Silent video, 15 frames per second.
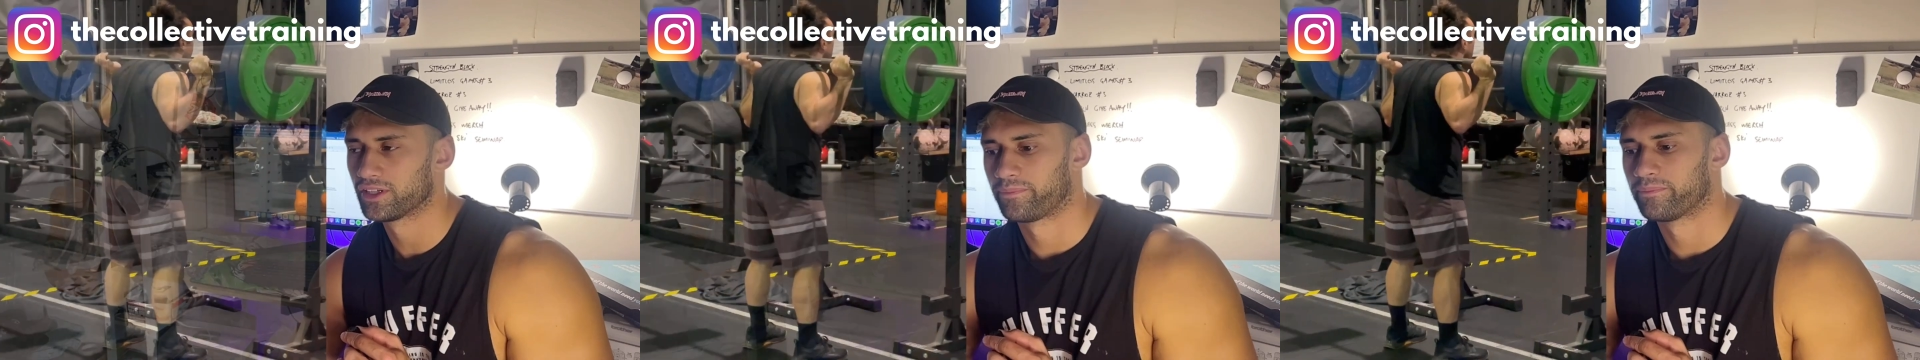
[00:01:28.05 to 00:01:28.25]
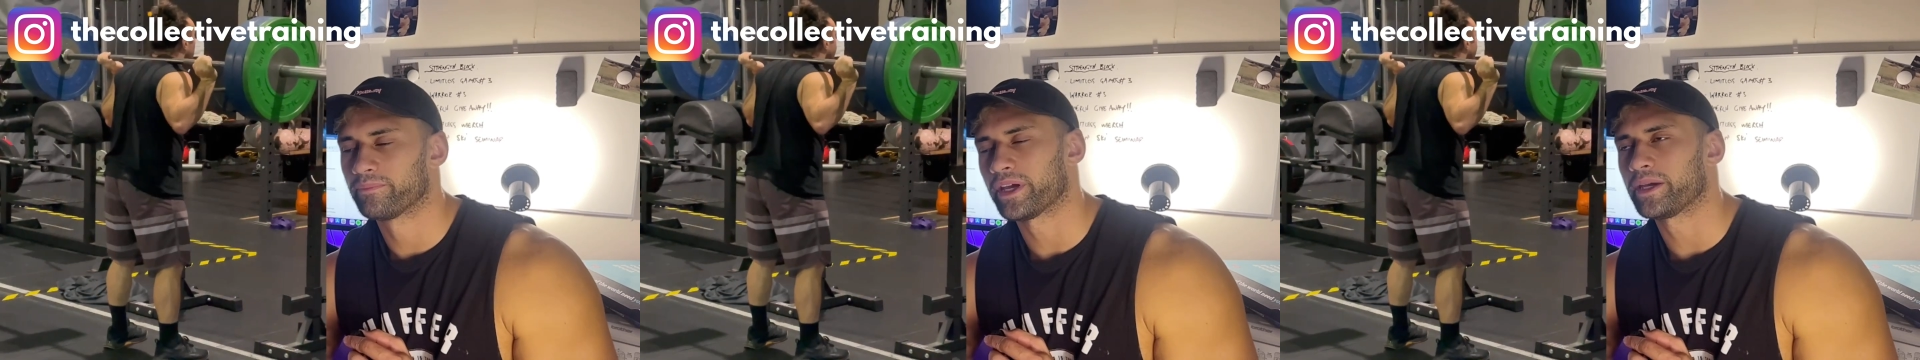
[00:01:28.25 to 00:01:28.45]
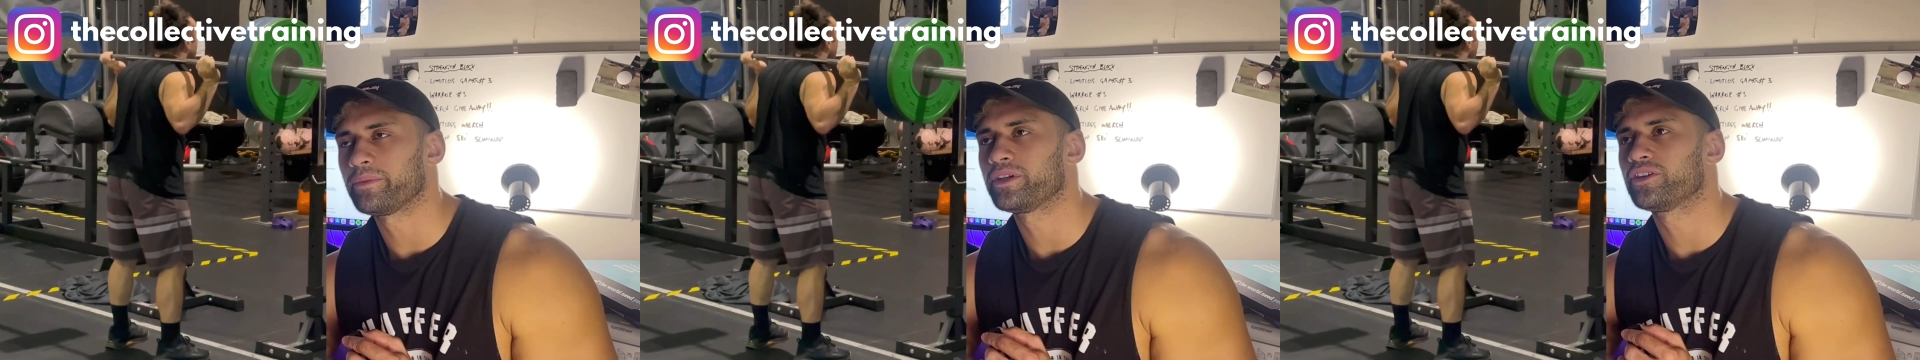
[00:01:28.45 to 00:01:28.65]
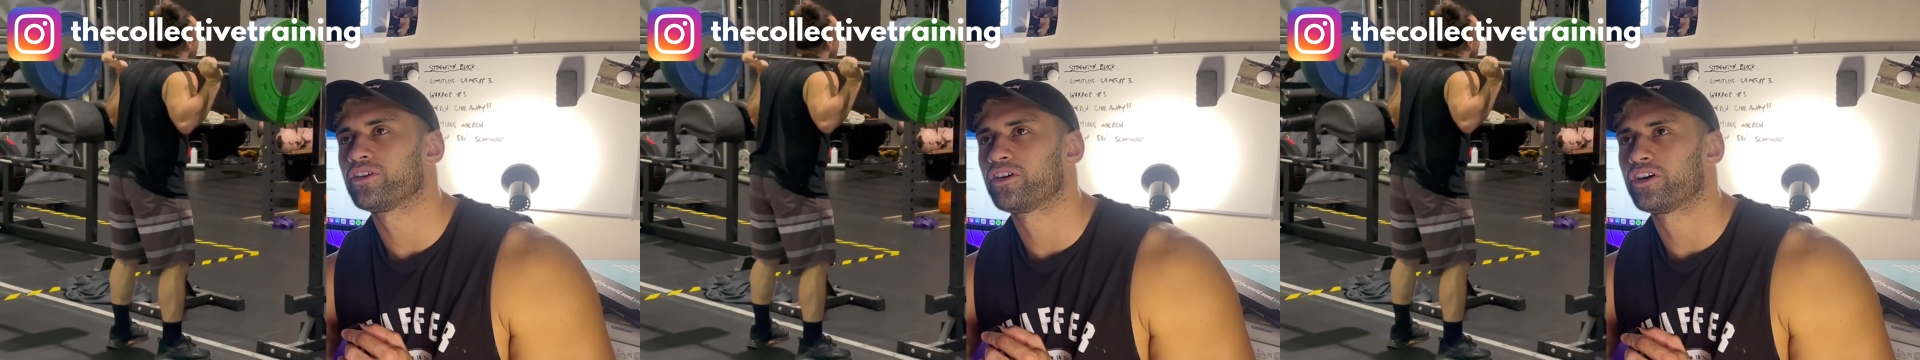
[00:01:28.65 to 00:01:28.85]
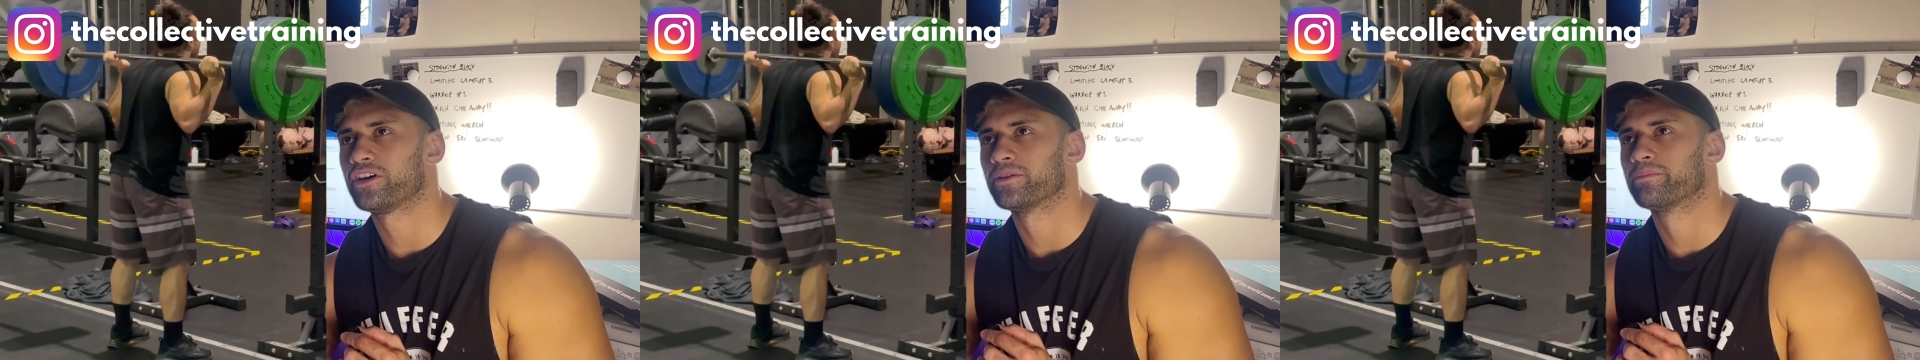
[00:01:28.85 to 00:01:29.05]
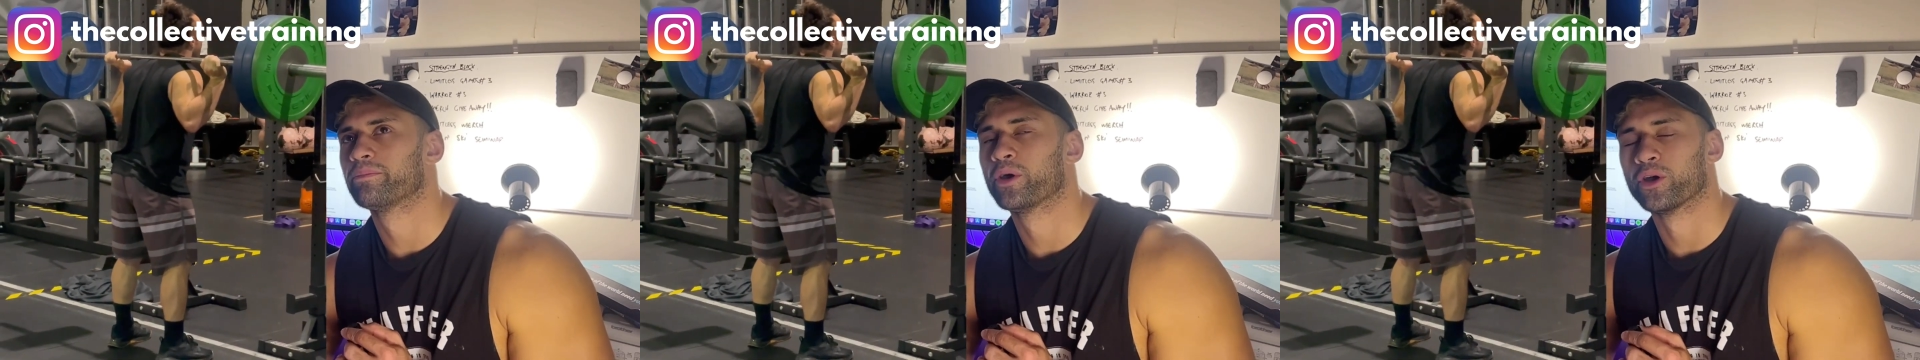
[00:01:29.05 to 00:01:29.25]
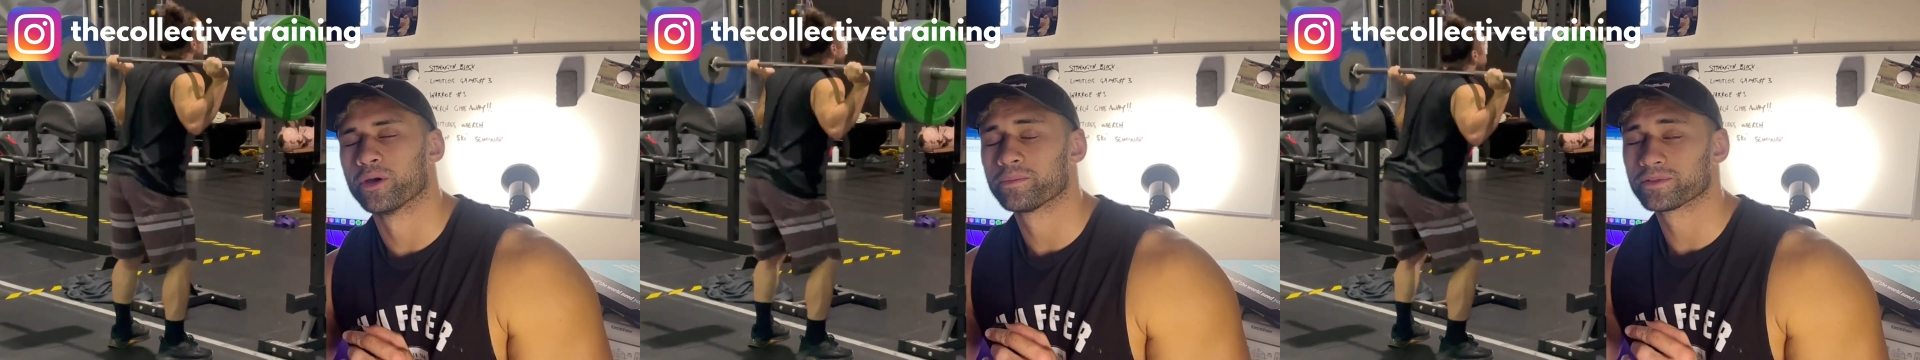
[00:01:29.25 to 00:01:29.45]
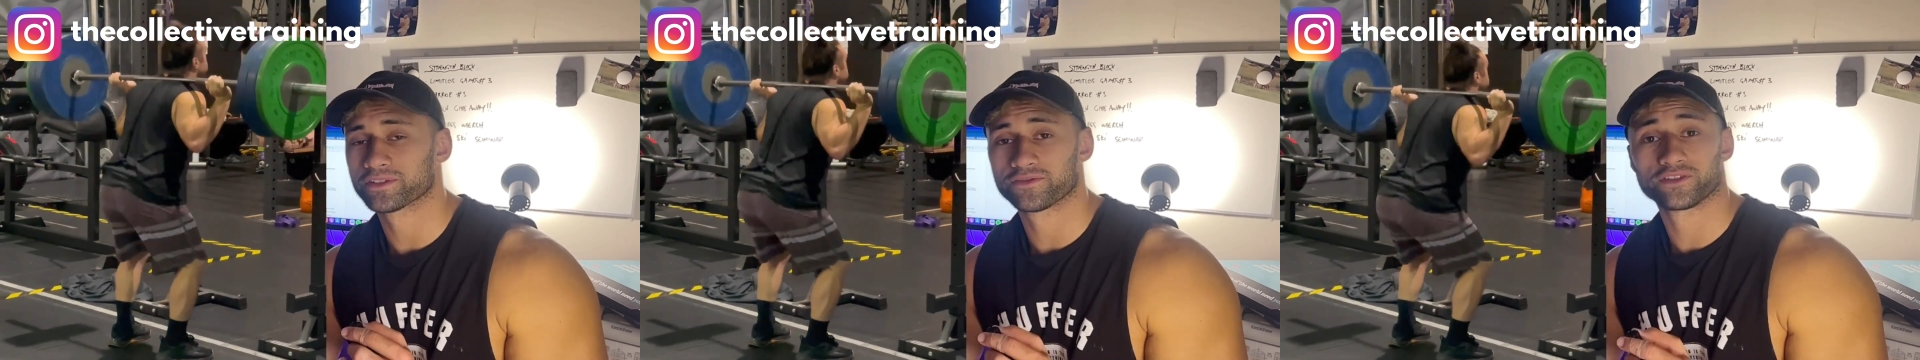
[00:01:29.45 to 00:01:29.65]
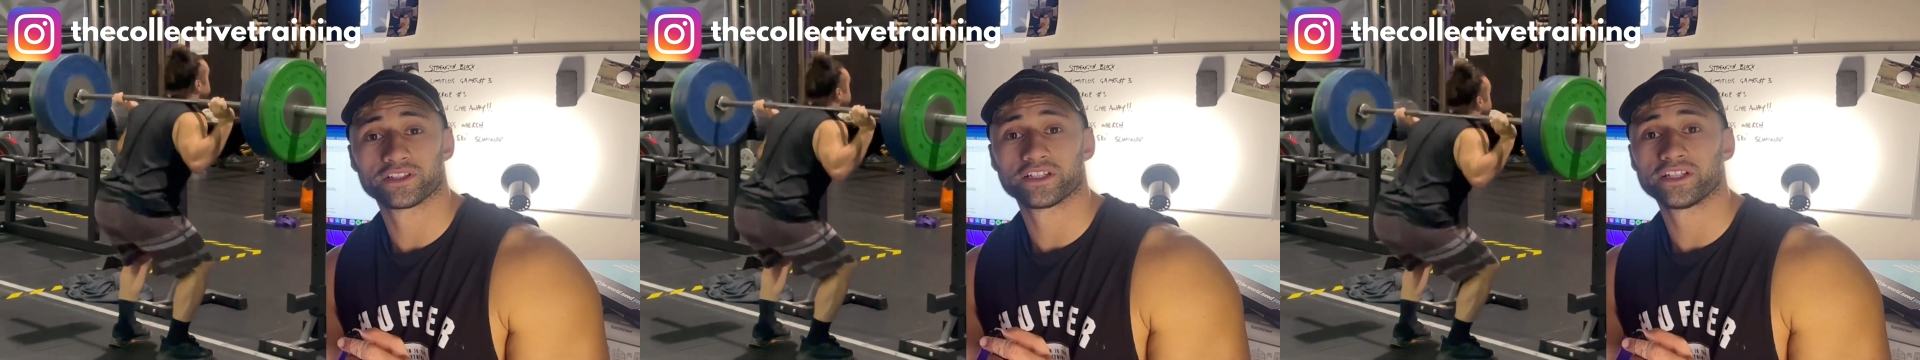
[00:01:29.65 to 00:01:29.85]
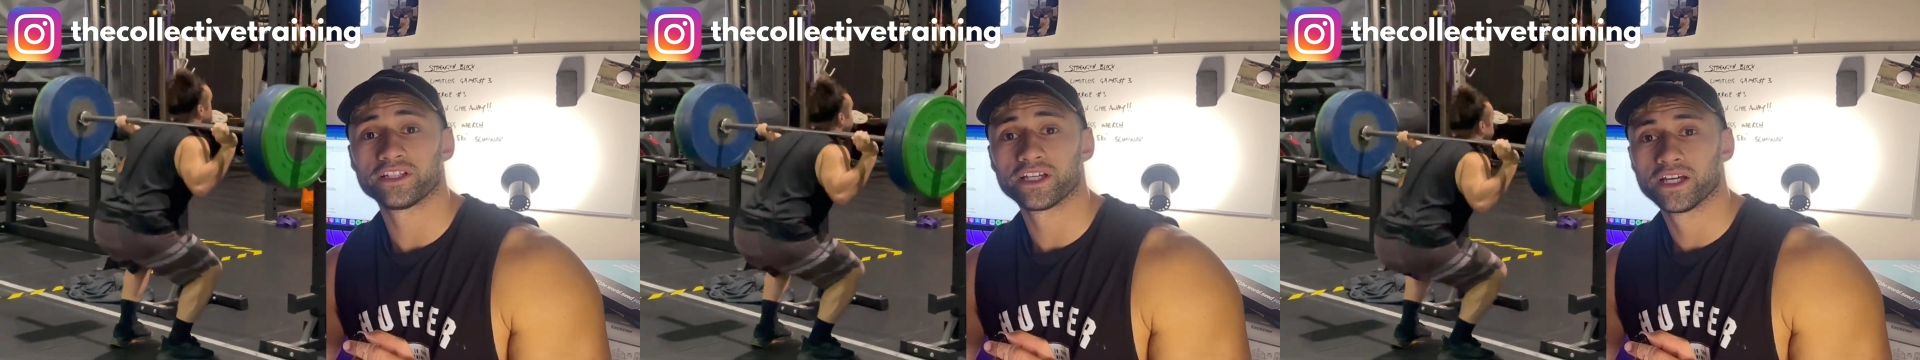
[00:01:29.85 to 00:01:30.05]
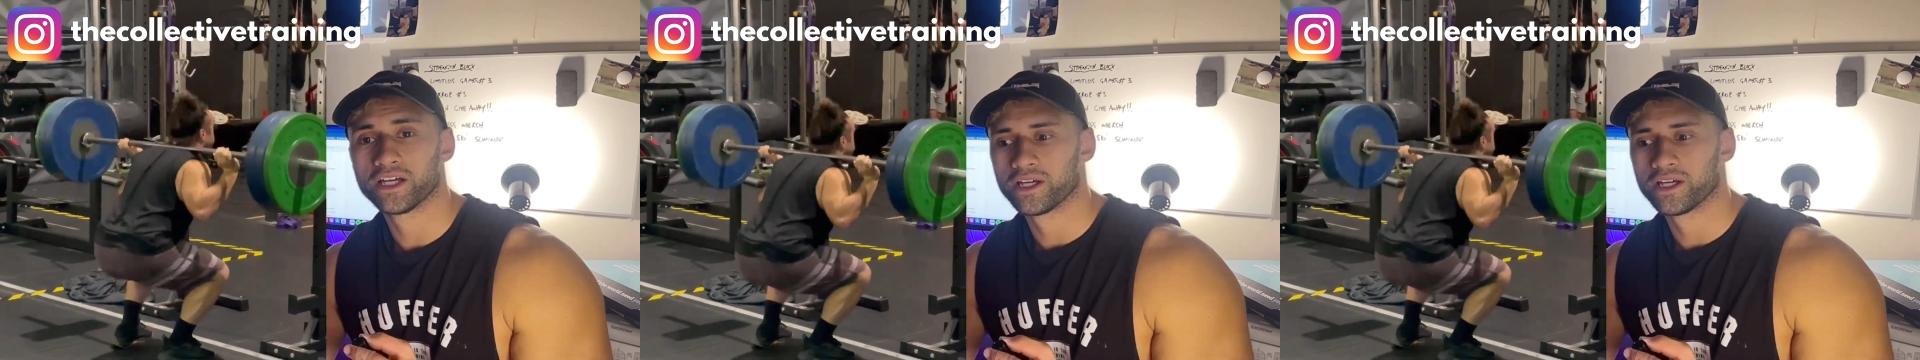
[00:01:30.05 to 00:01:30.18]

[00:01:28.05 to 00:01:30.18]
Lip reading: maybe not purposefully,